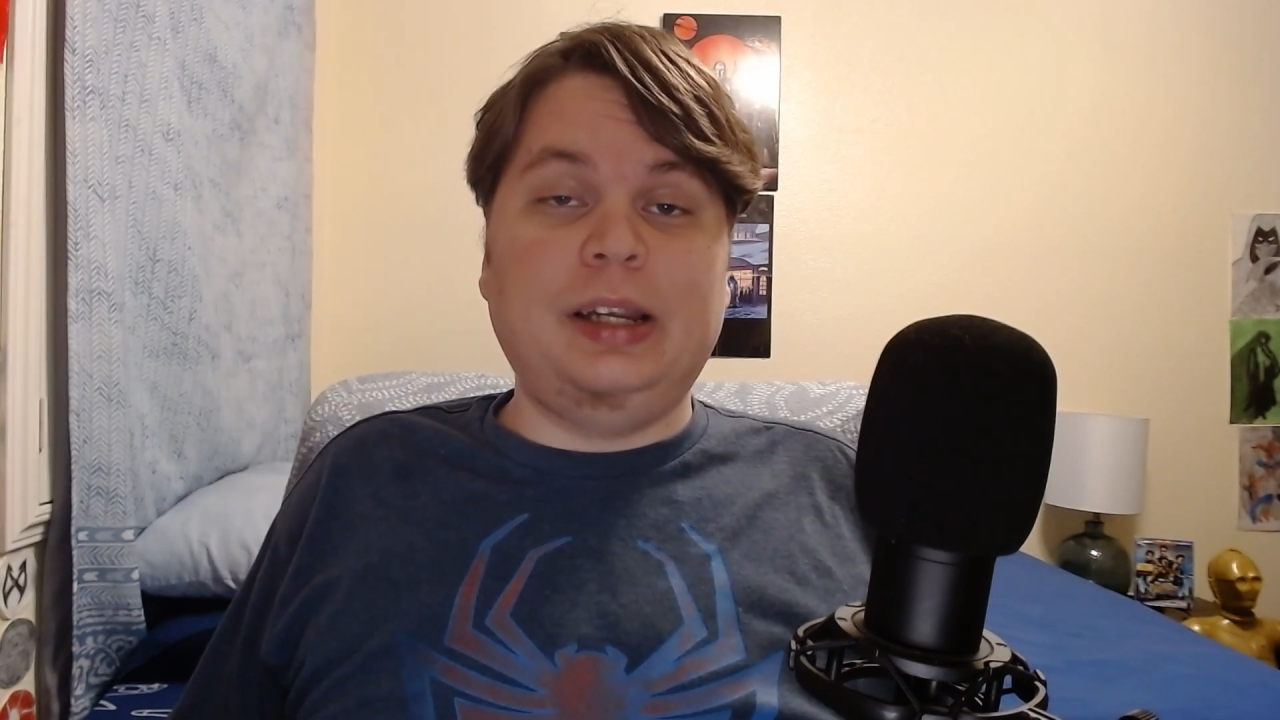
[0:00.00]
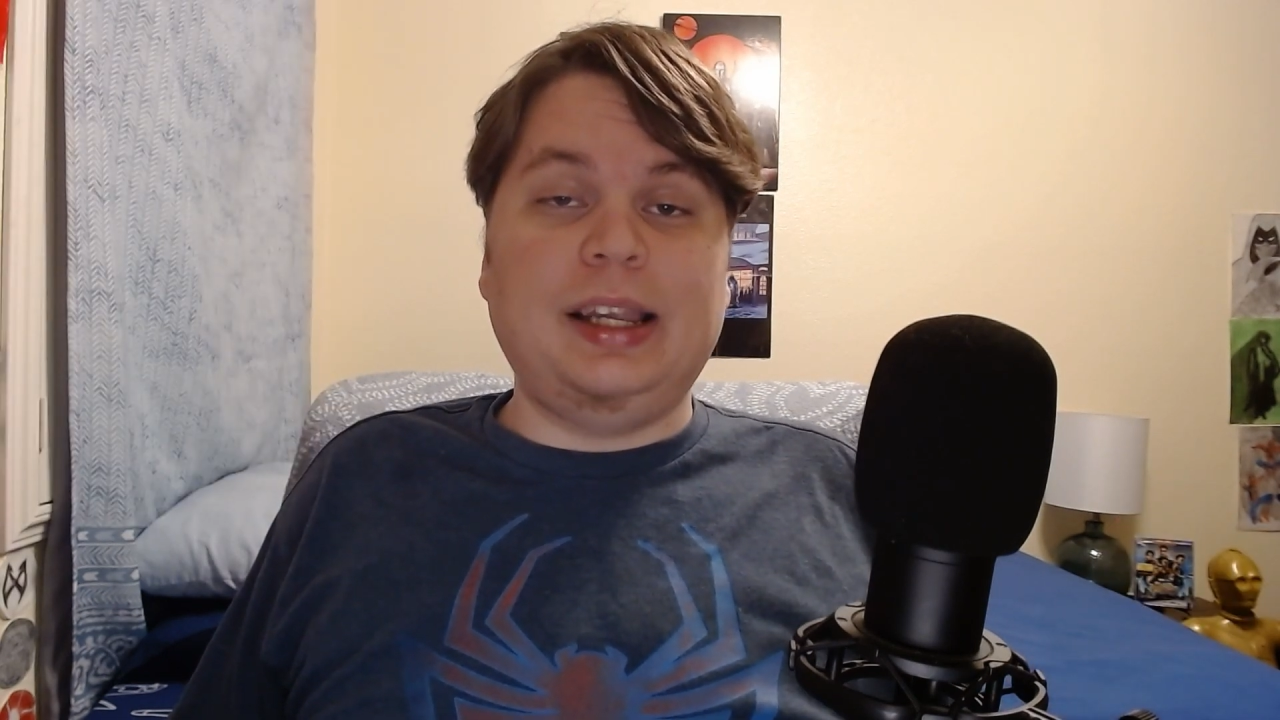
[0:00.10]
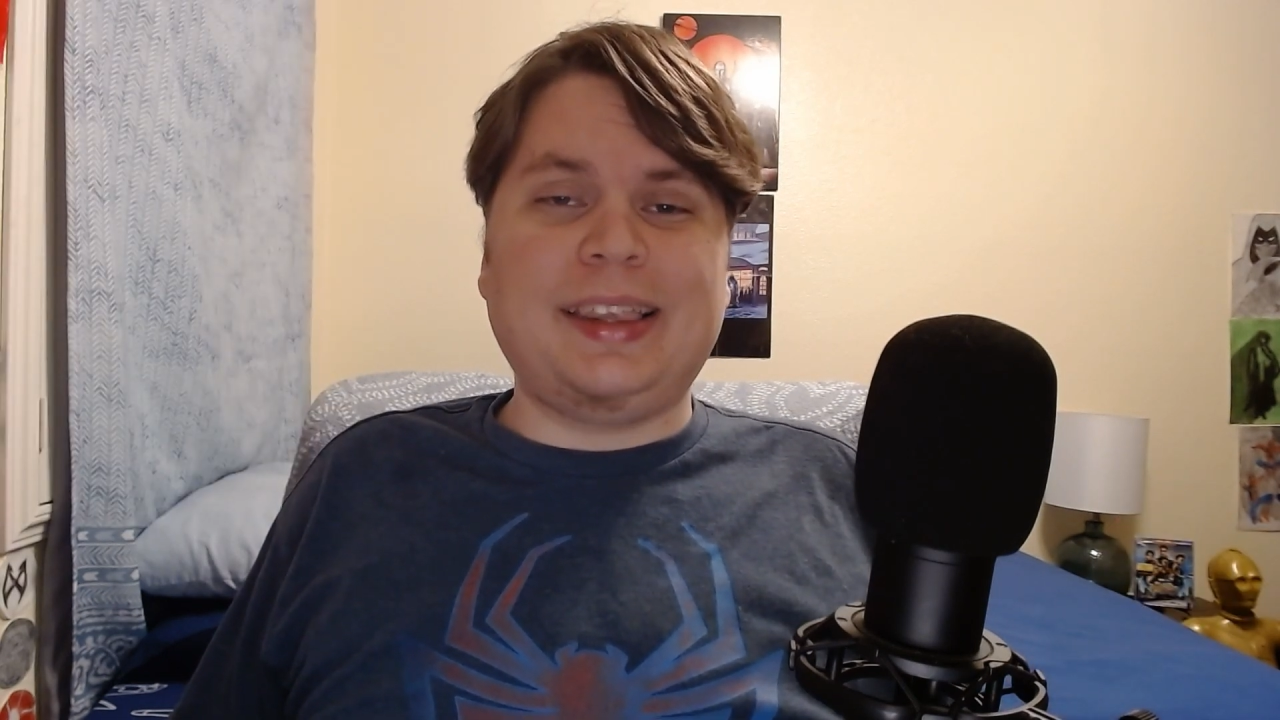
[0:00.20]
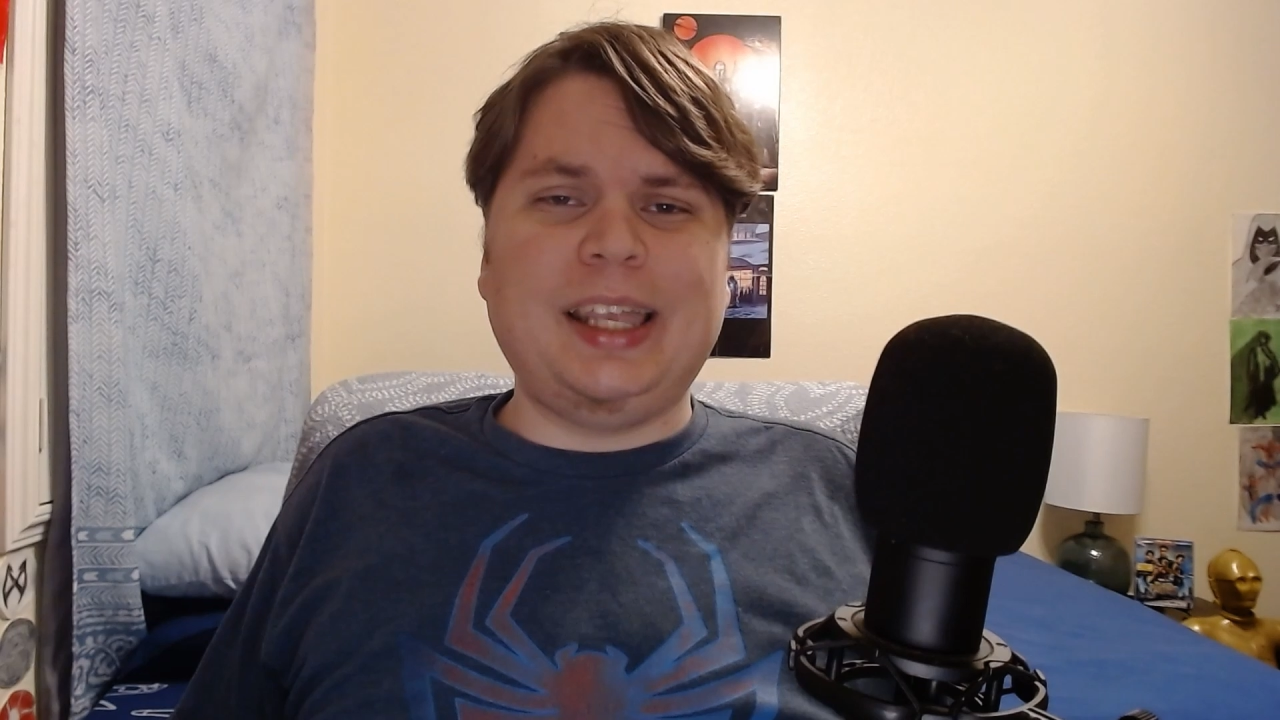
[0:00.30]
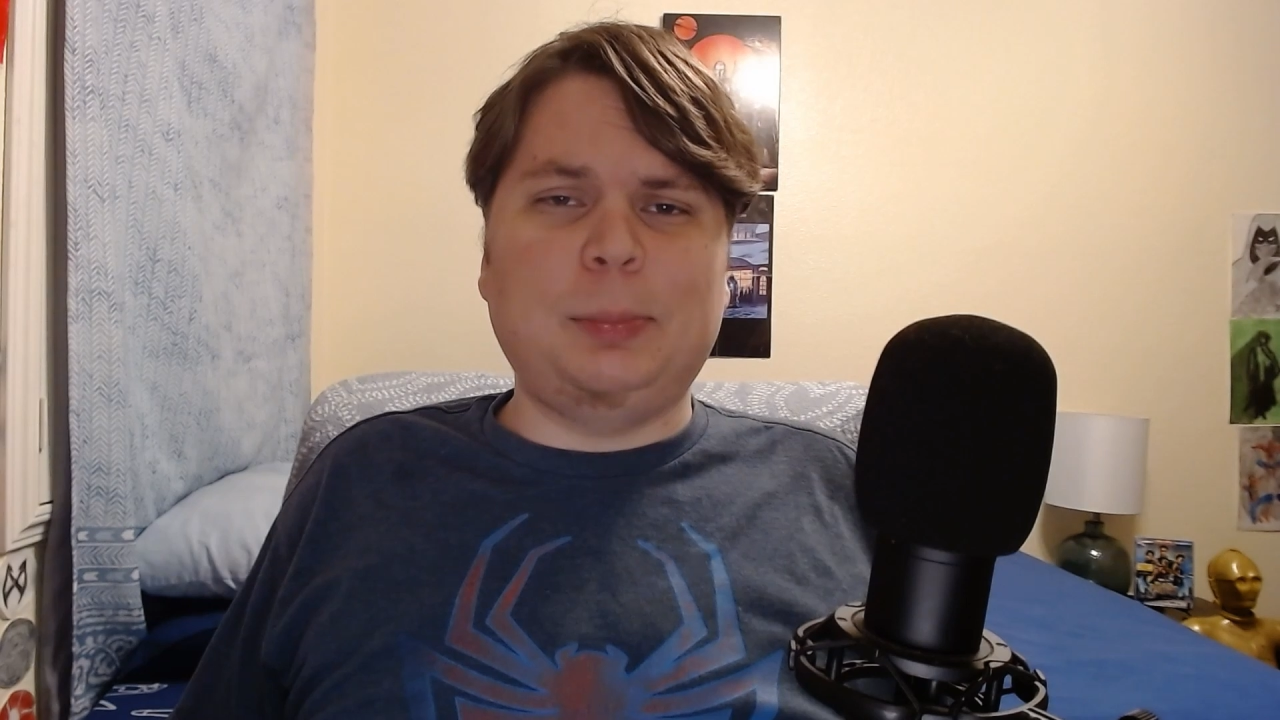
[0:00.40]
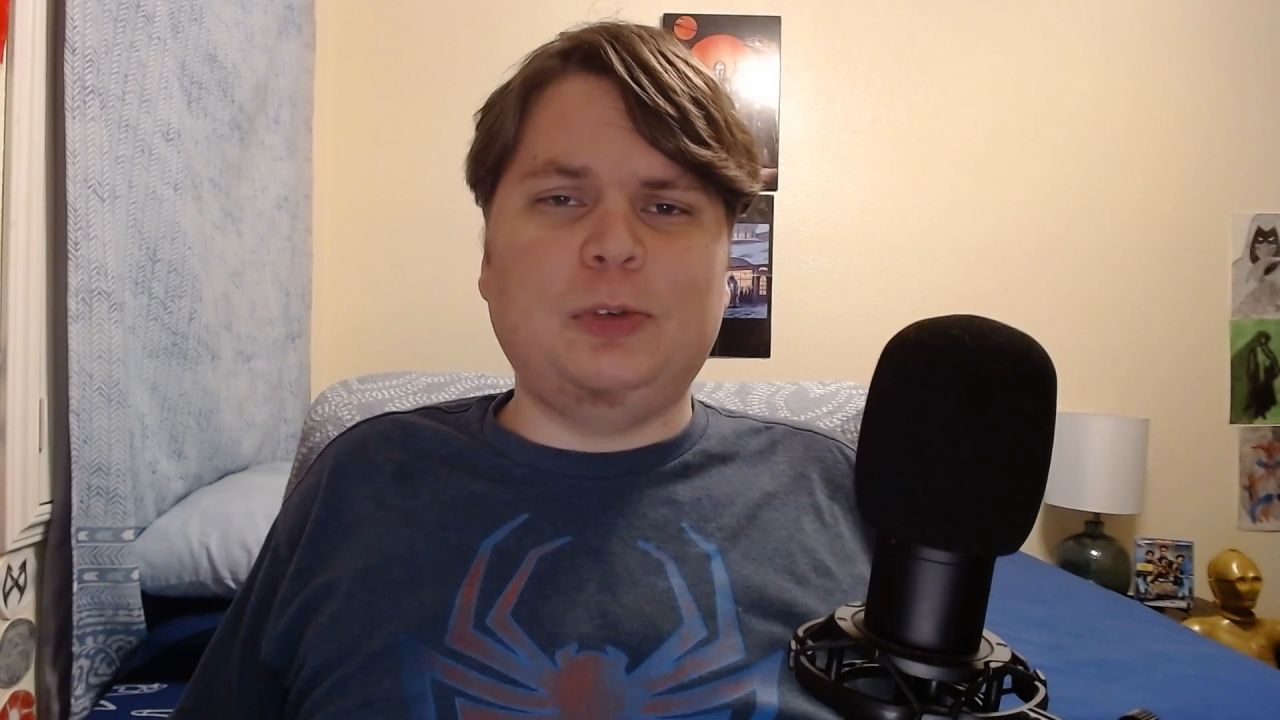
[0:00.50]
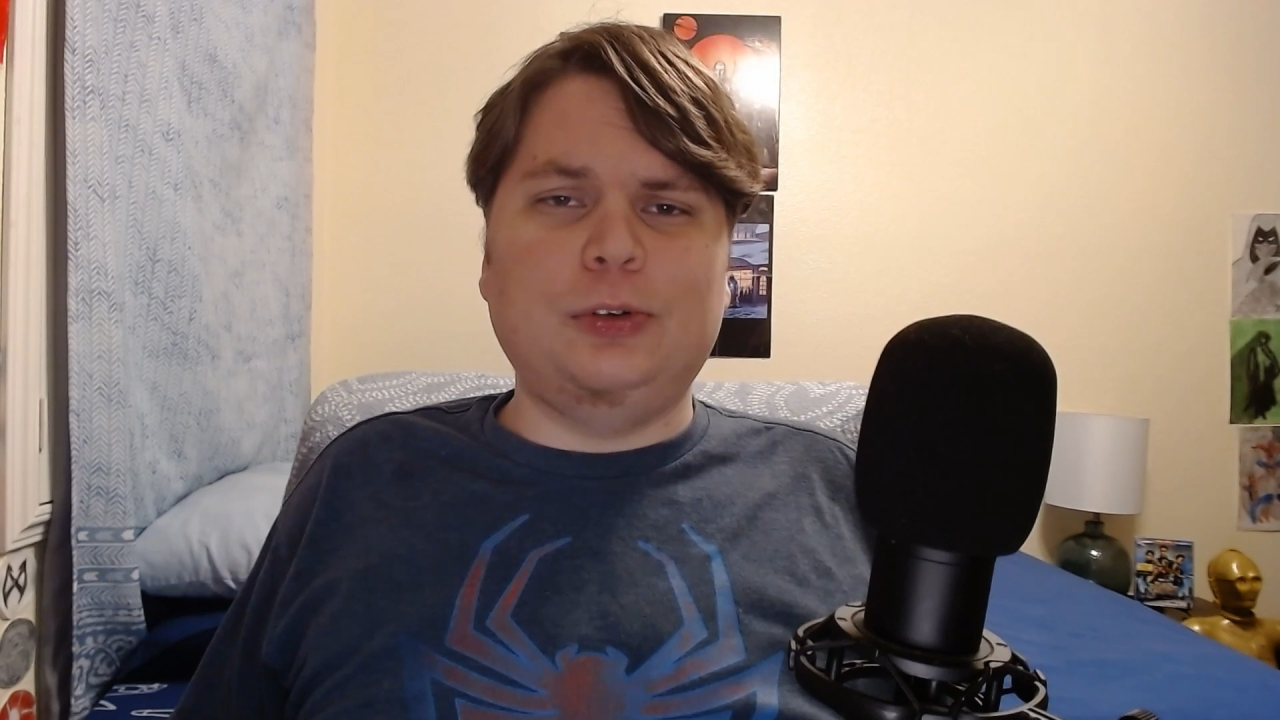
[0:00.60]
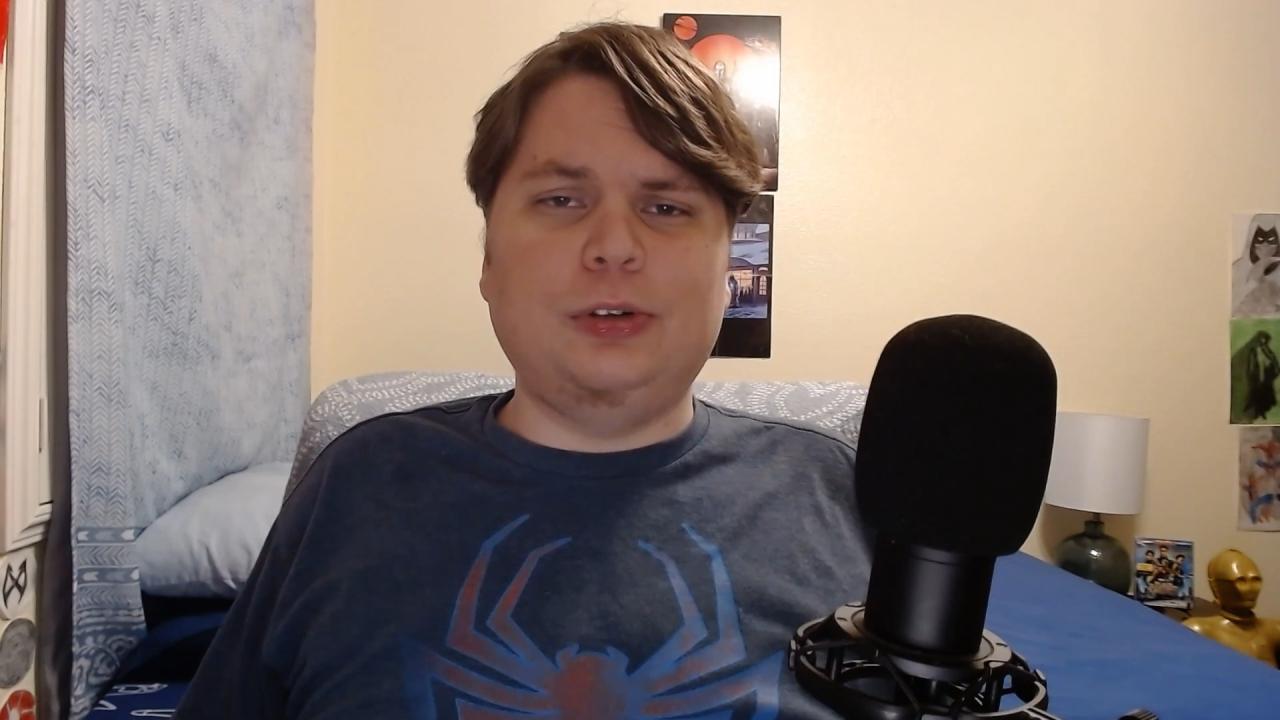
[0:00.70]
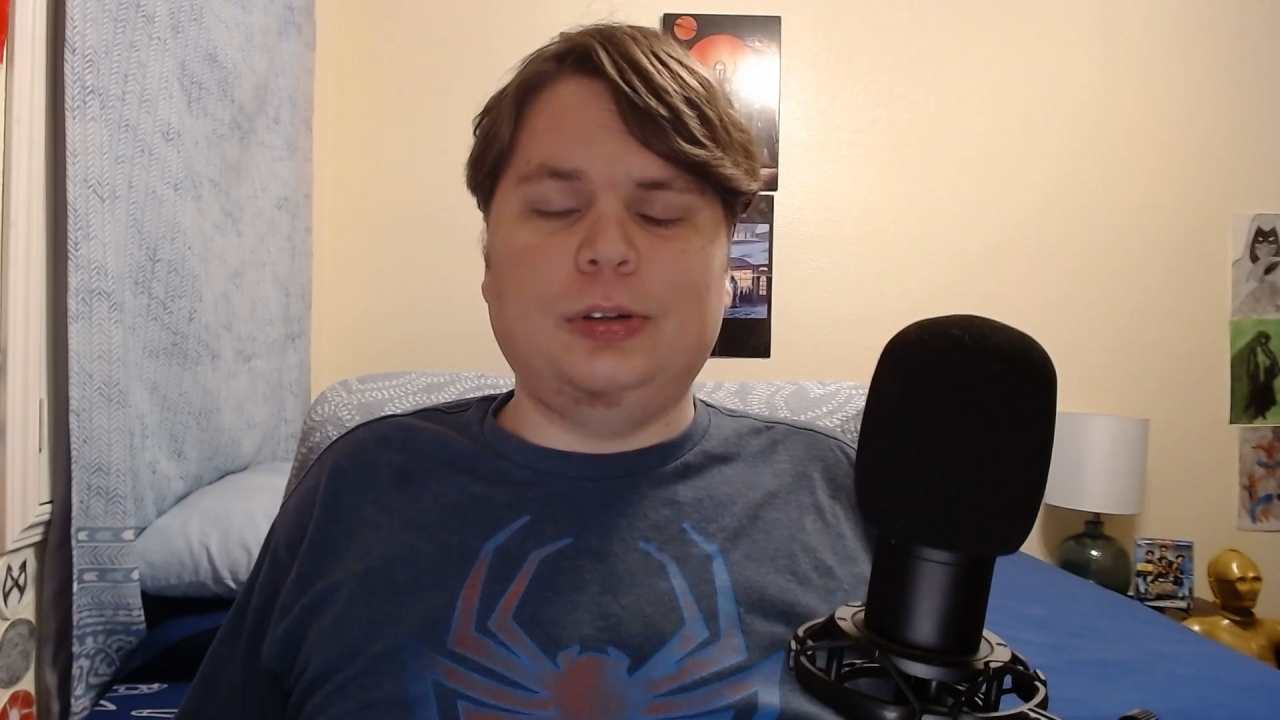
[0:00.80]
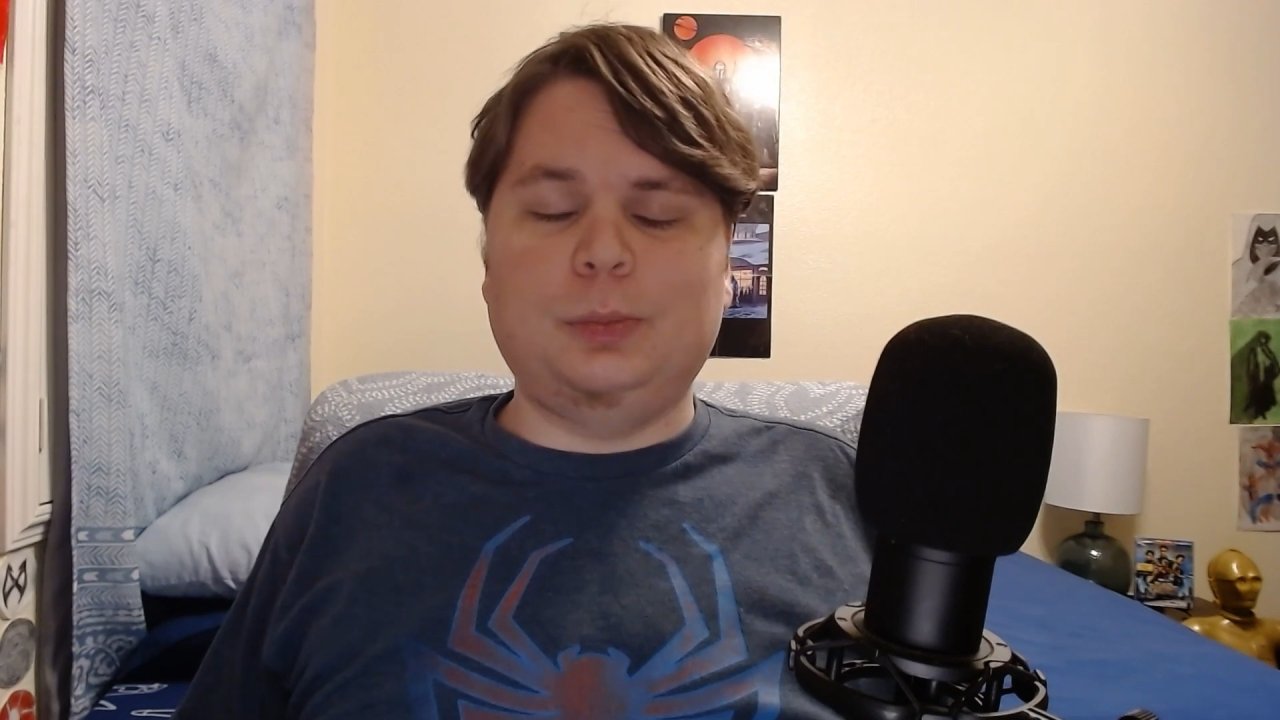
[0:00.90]
except
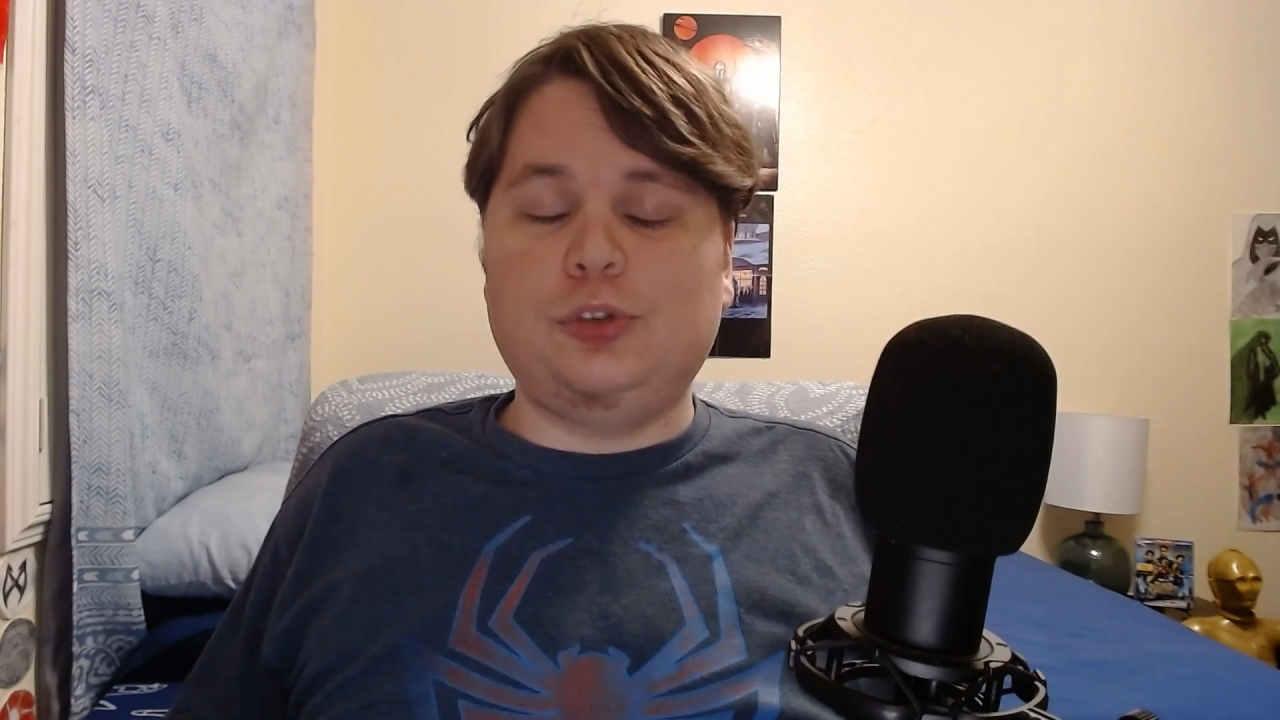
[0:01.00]
for